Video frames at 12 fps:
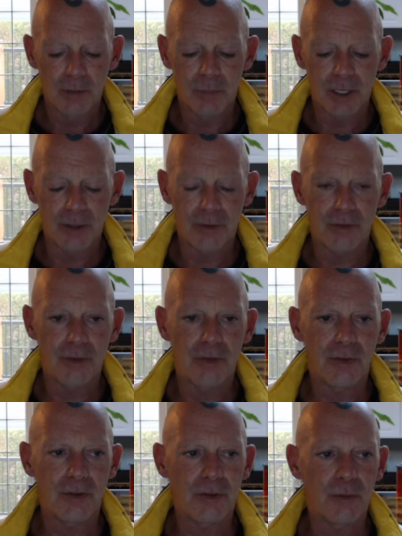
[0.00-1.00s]
but
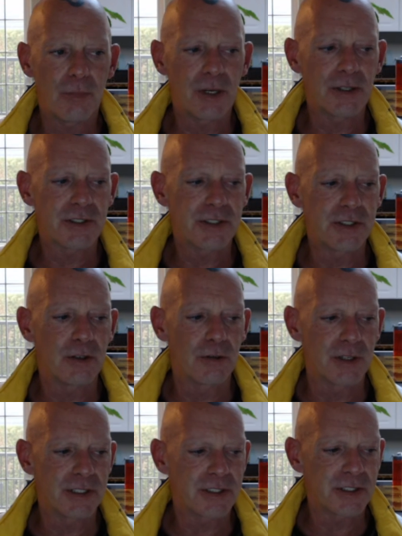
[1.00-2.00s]
the biggest deal
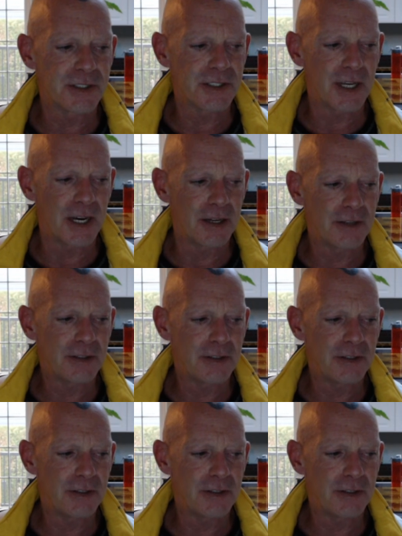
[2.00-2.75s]
is that,